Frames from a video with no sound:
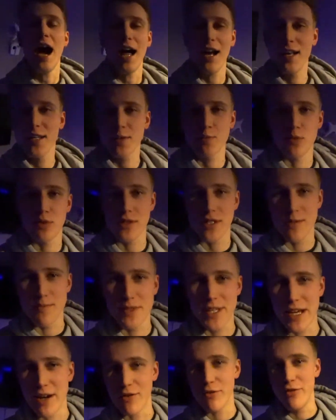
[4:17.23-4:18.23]
Alex Brooks
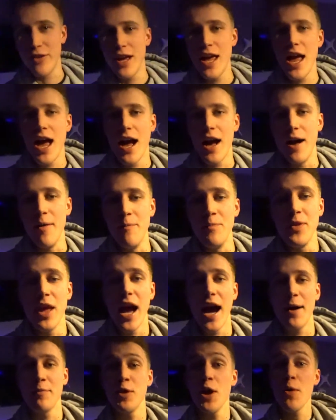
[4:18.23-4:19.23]
himself.
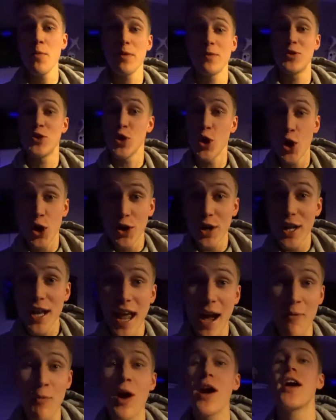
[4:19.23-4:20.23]
I'm going with Jordan,
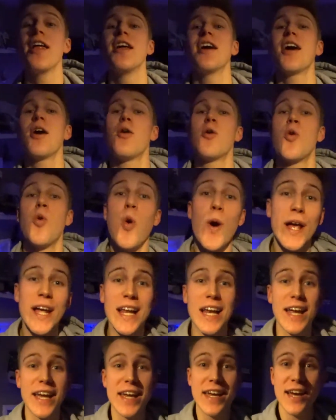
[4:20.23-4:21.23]
and we're gonna go and
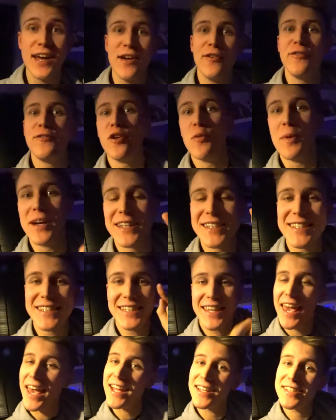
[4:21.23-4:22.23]
quickly film a
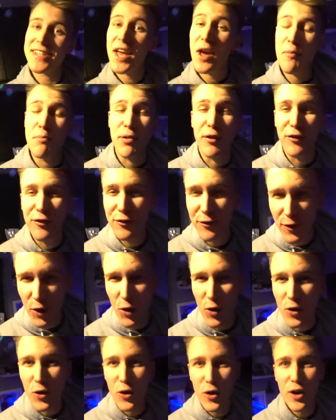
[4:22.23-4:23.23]
skit
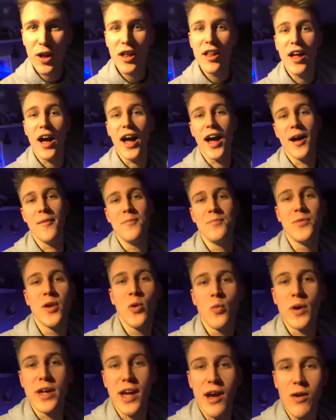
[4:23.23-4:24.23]
before
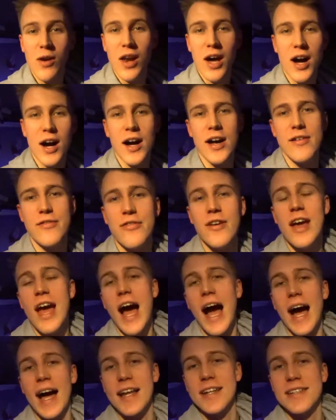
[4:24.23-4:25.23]
we go live.
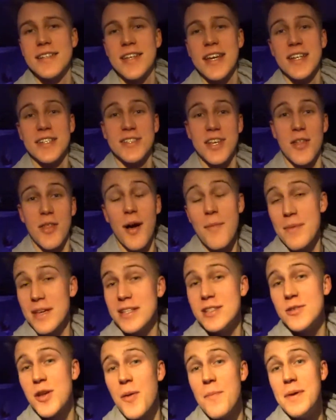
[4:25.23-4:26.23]
And so that
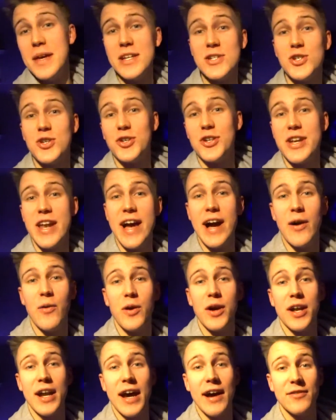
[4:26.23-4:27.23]
means me and Jordan now
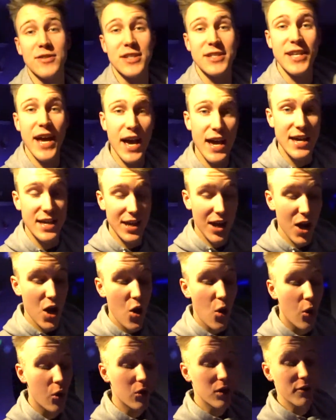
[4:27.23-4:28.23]
are gonna have to take
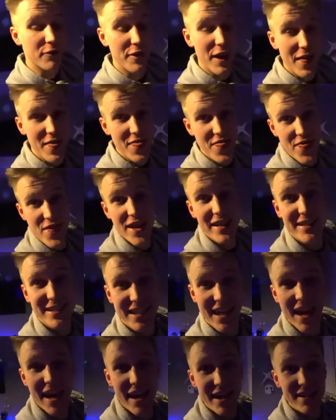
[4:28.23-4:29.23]
all of this
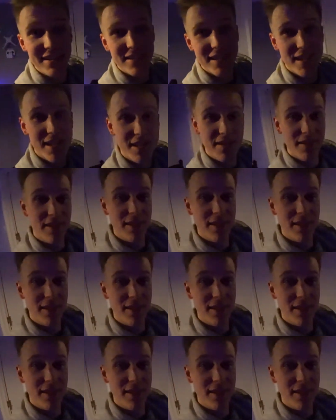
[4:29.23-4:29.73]
kit